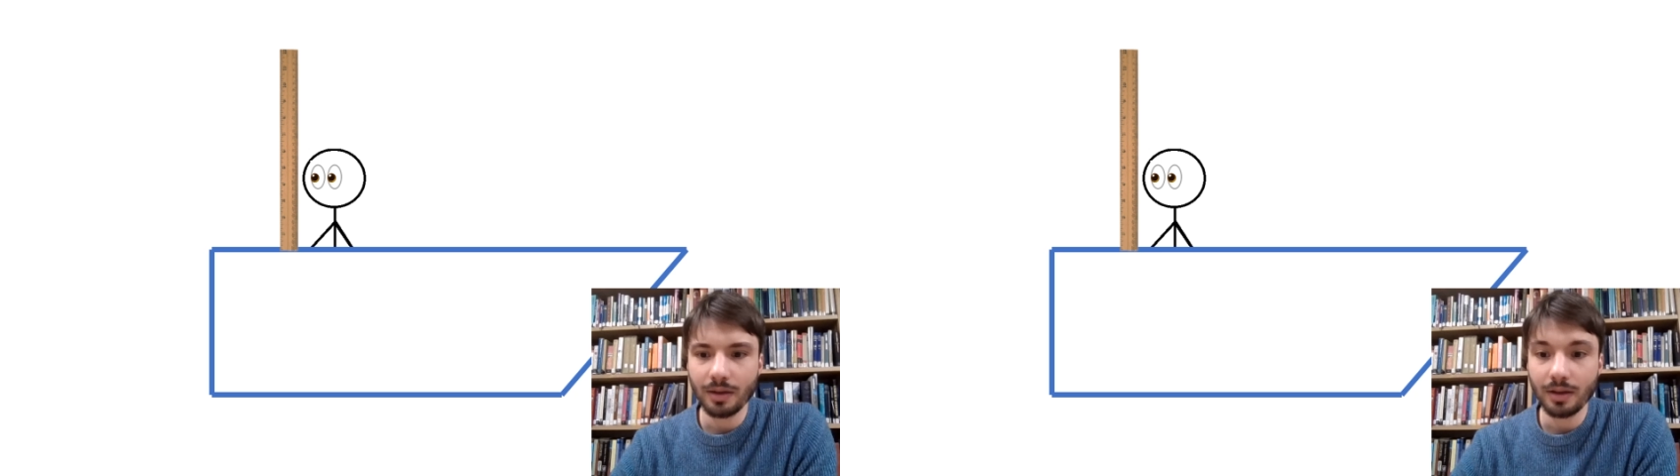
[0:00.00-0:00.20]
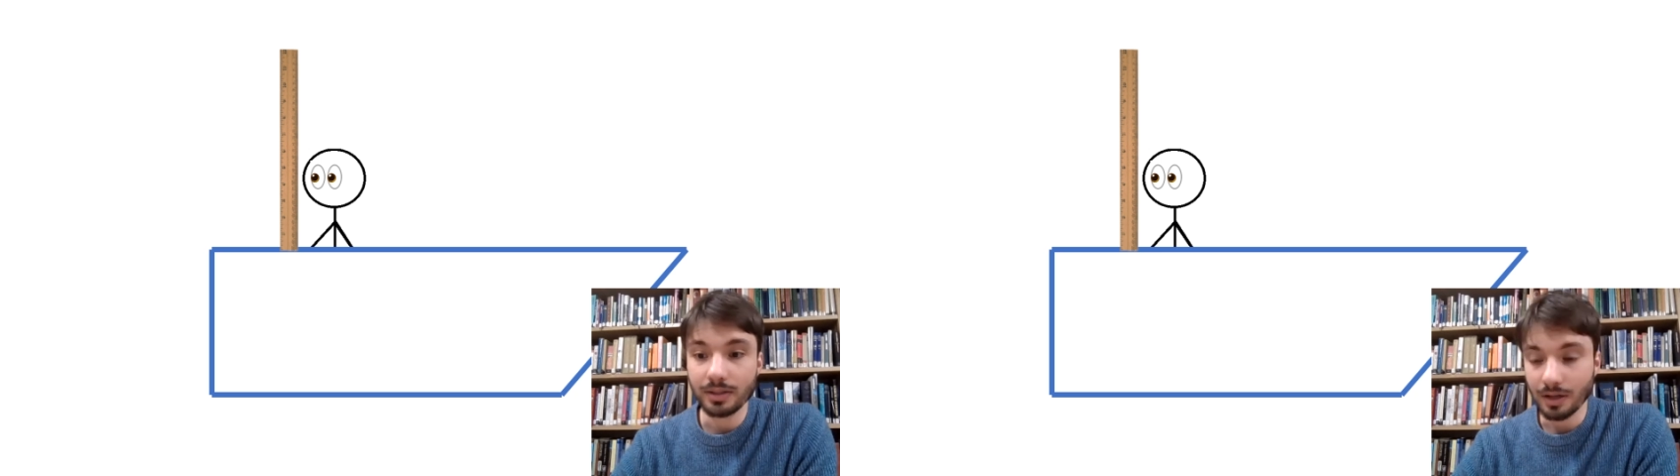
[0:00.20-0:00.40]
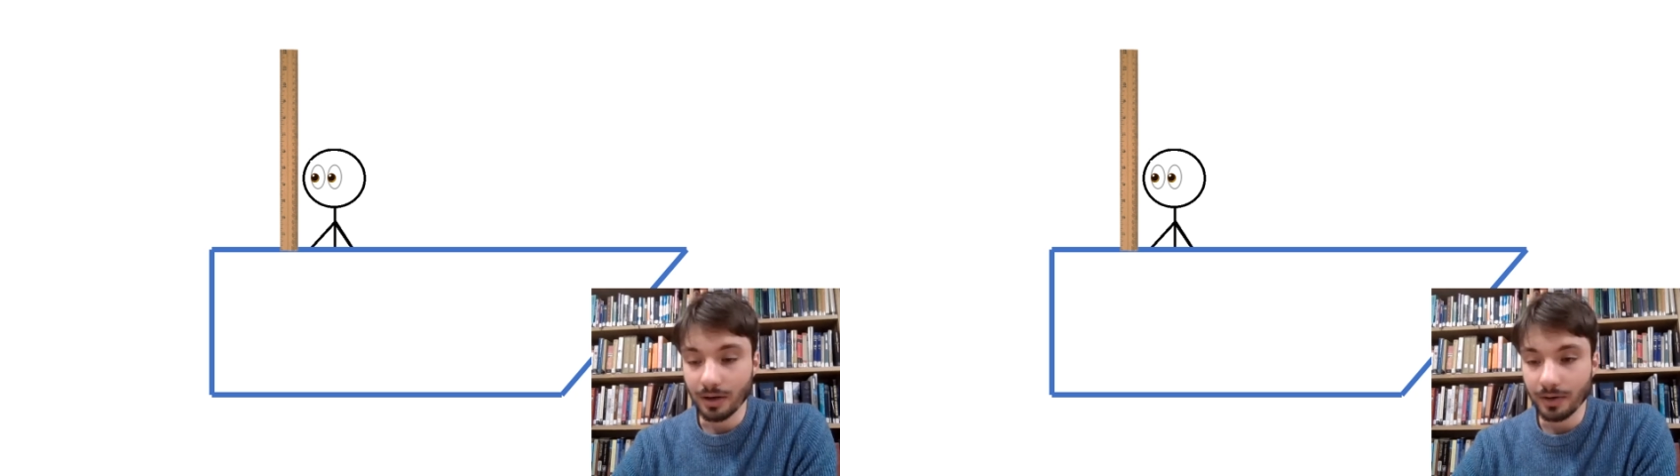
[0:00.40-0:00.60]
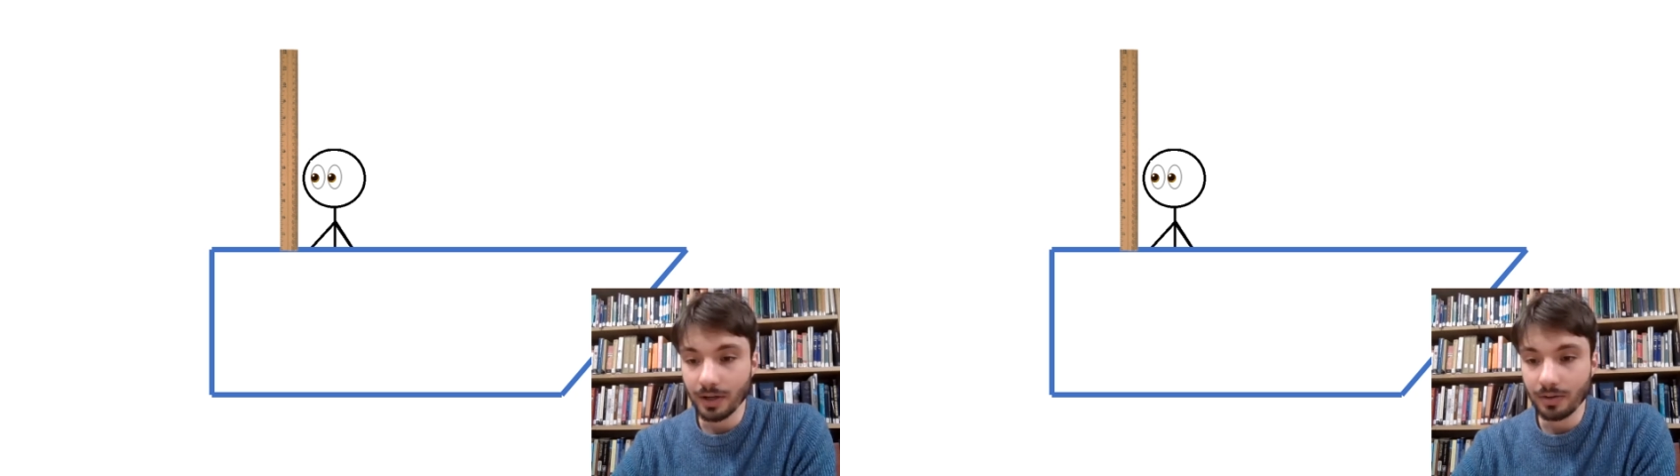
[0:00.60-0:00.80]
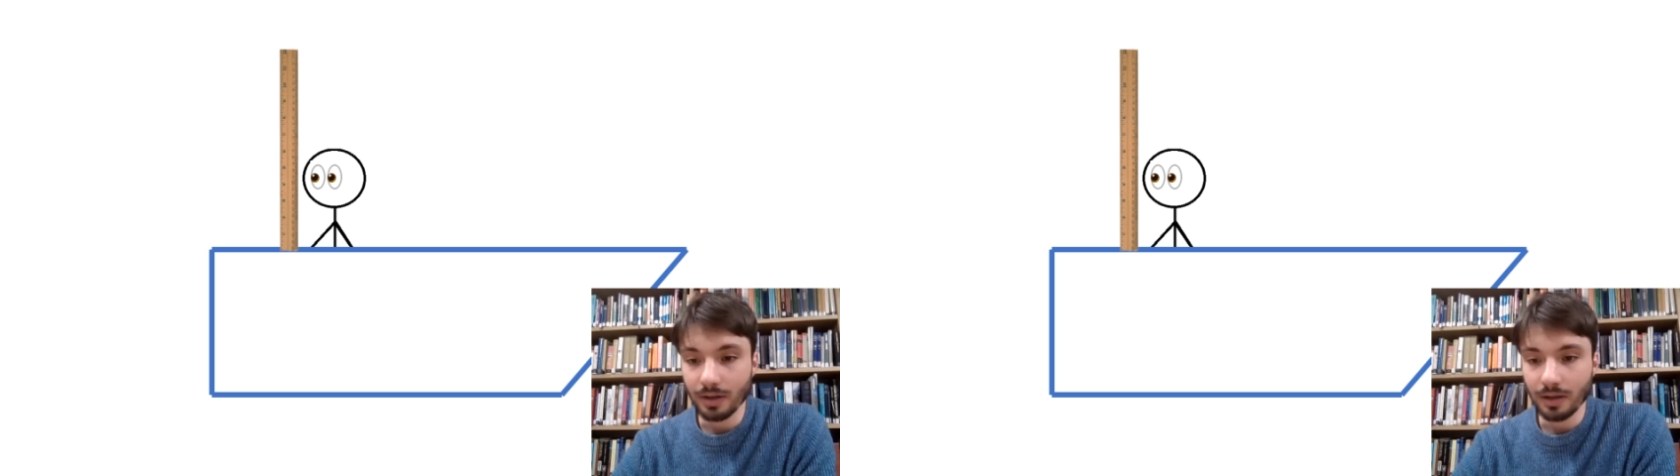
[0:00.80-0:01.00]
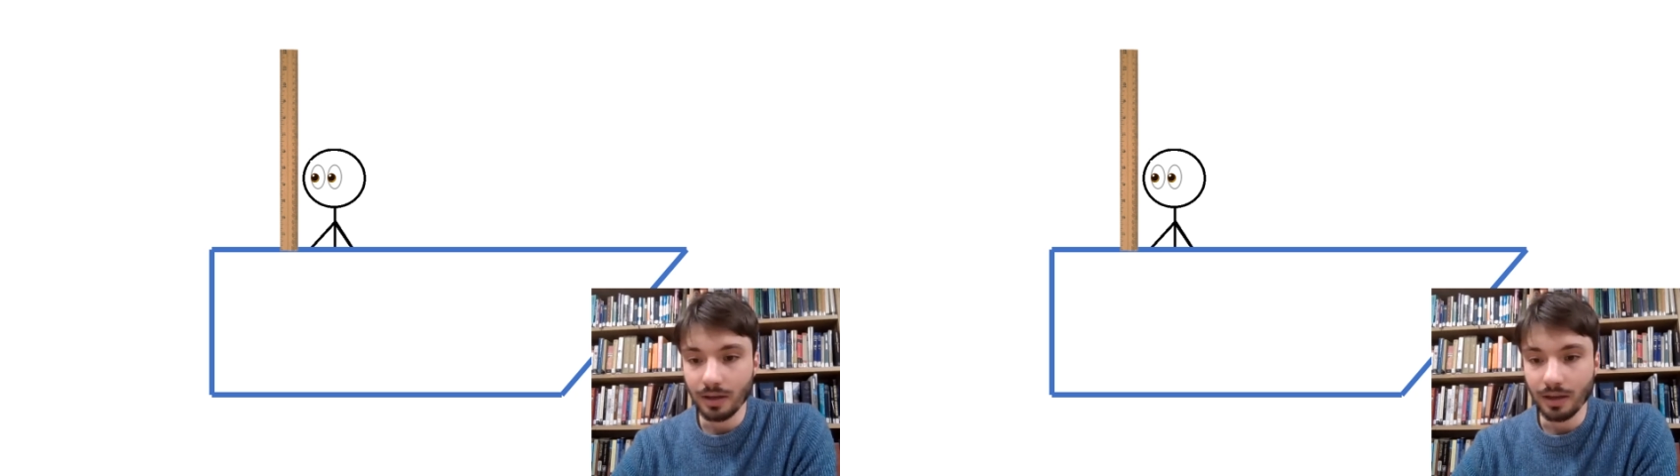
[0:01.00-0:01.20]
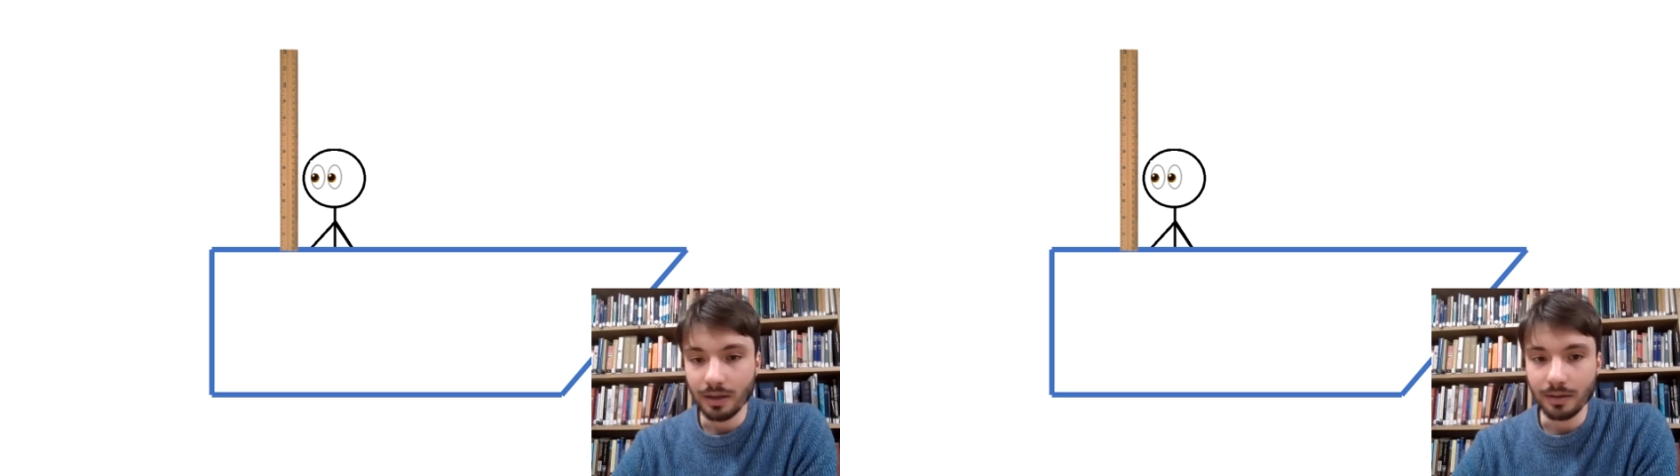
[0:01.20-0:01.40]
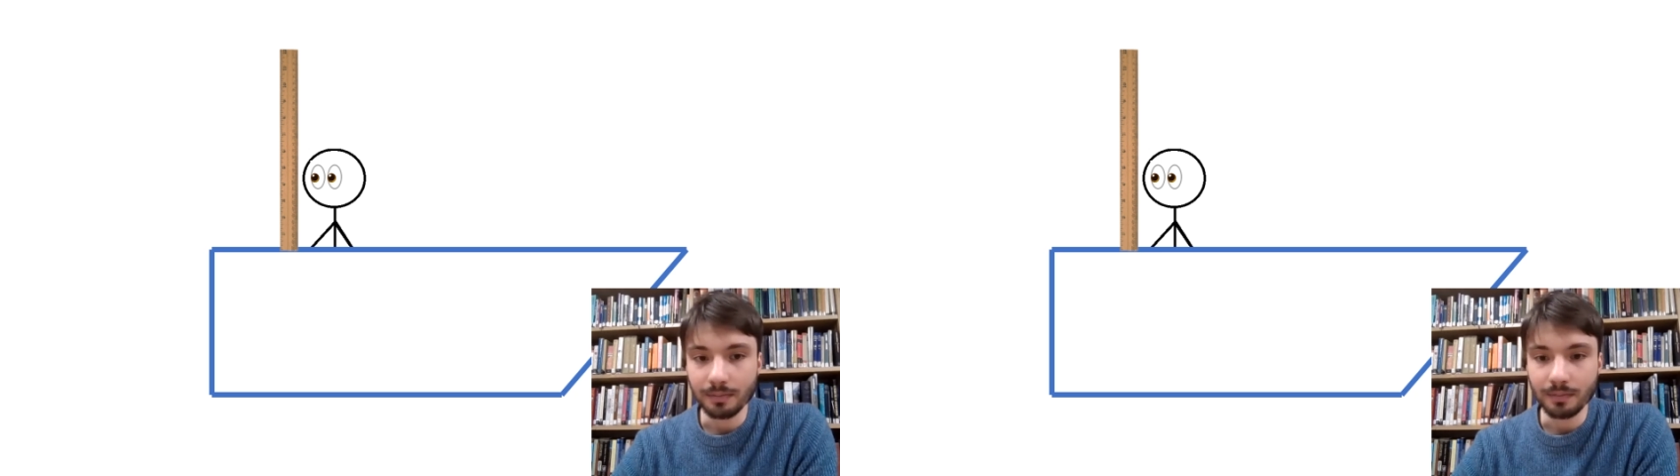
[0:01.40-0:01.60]
a scenario that
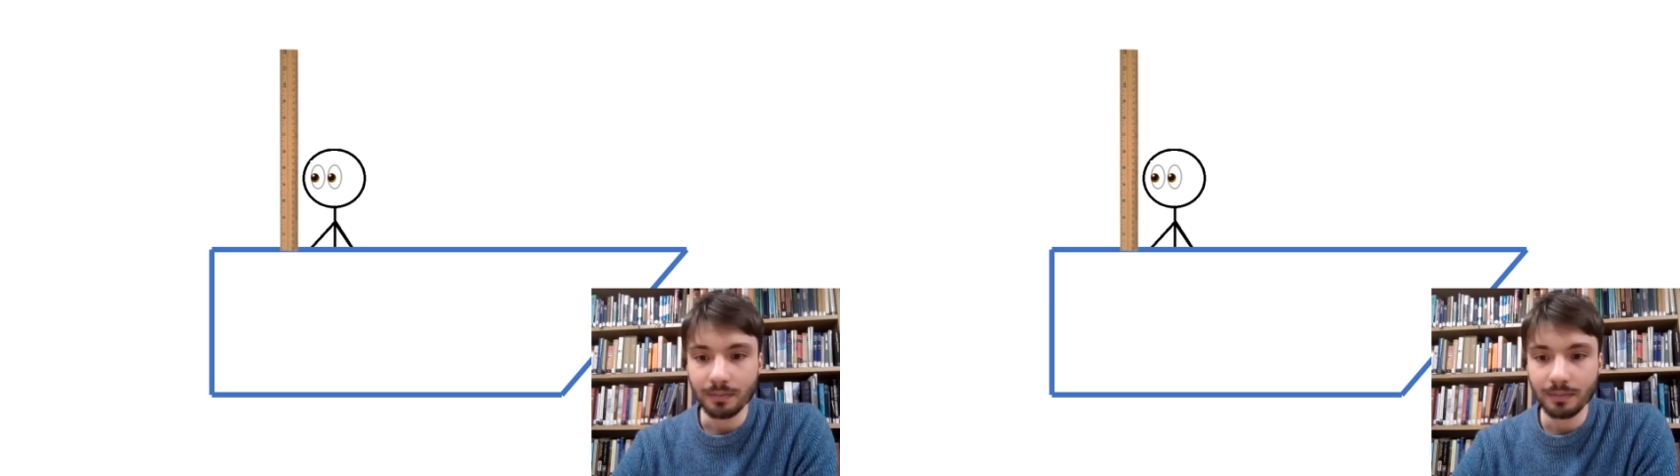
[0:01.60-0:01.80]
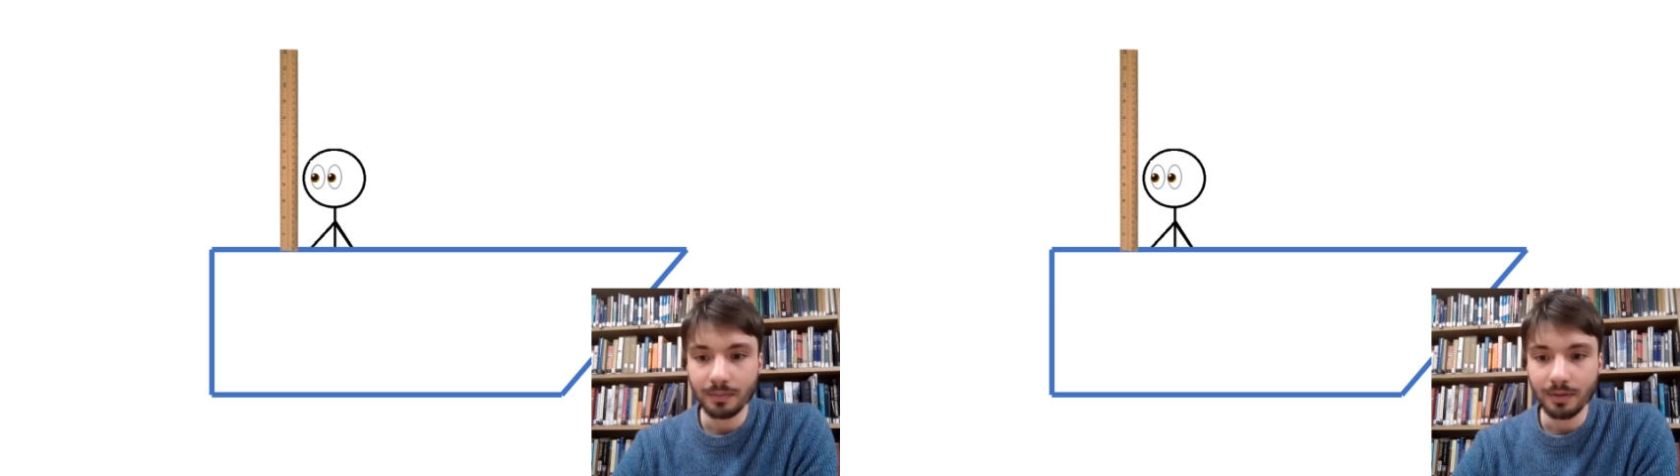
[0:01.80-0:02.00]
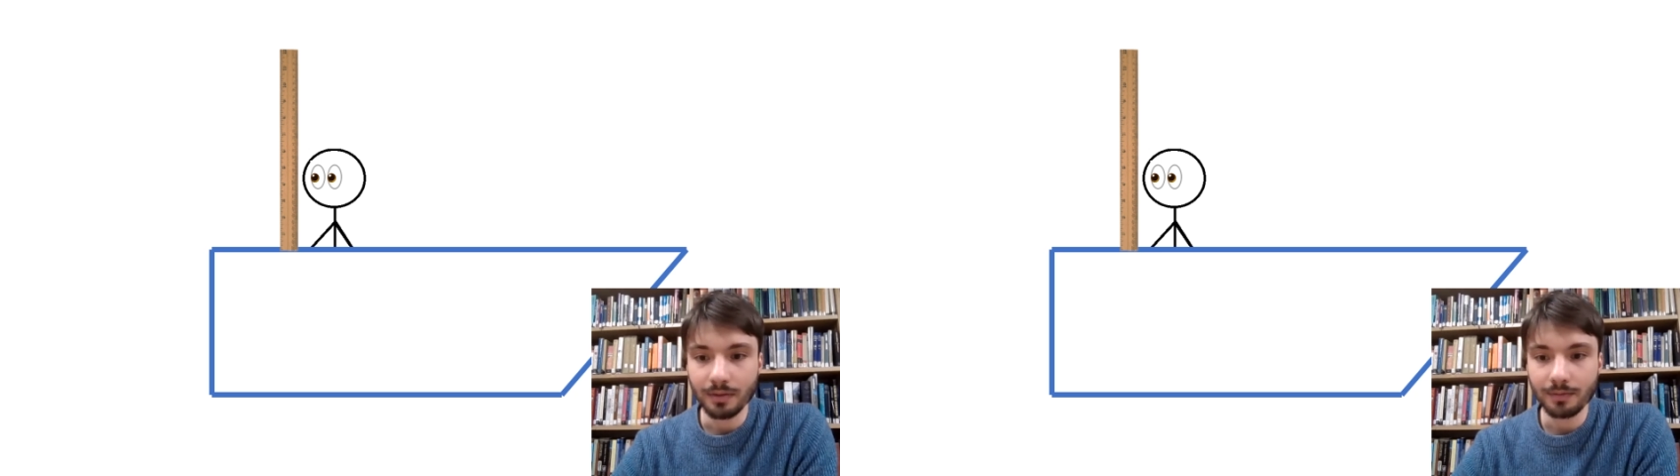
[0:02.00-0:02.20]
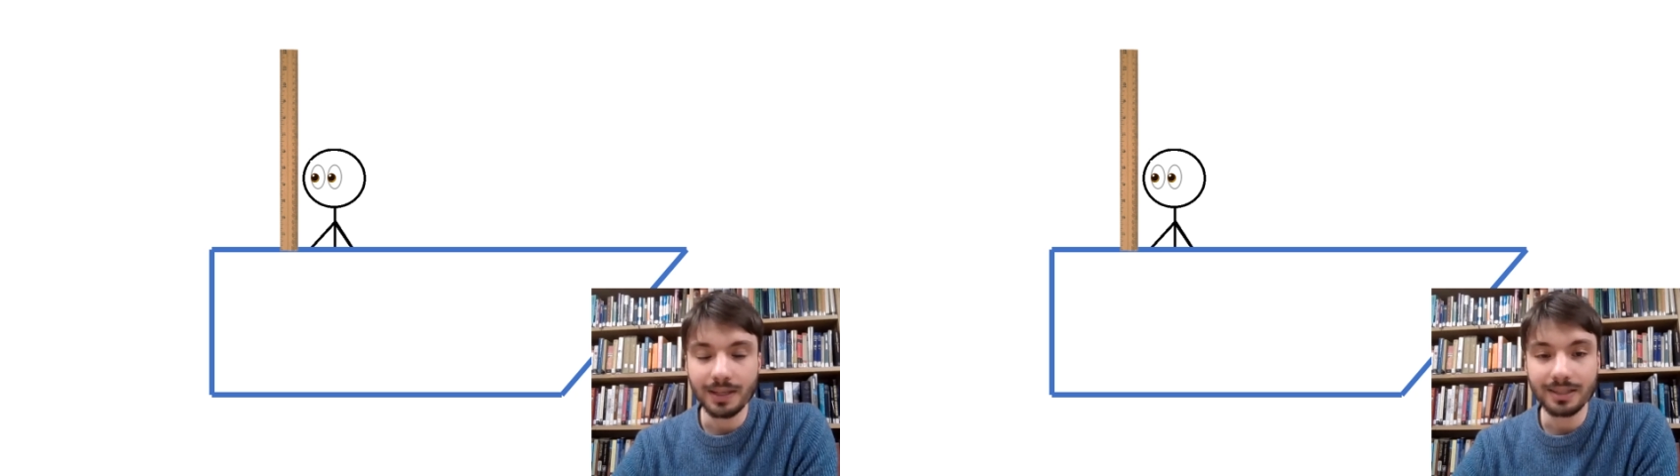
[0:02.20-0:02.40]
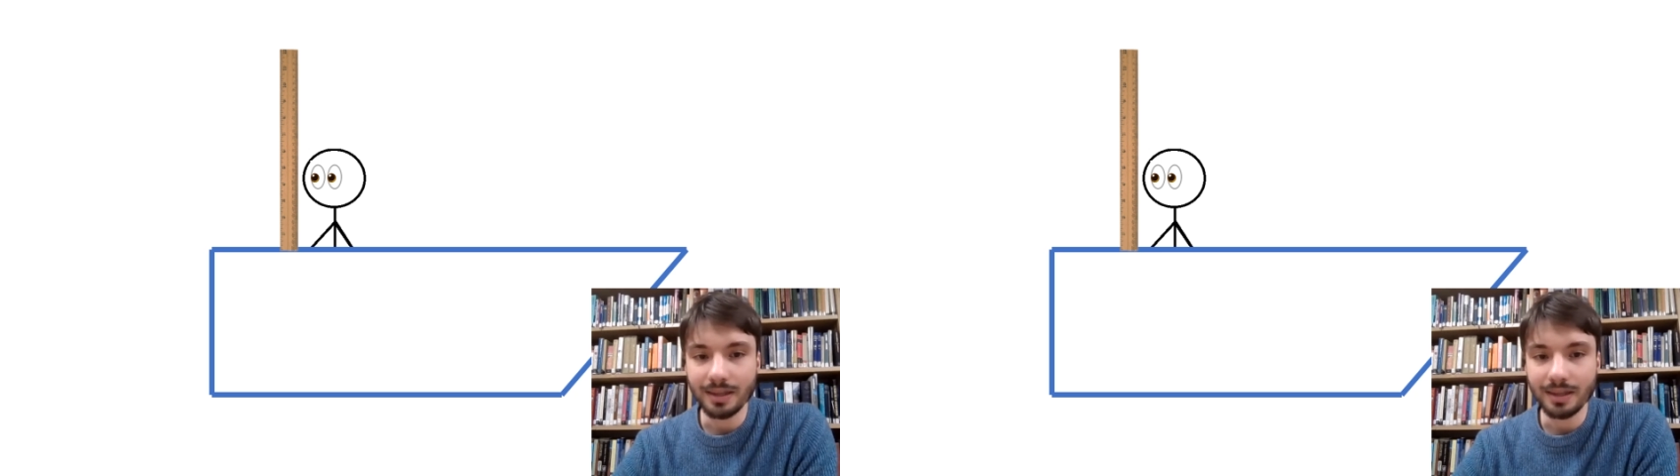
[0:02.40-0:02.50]
fits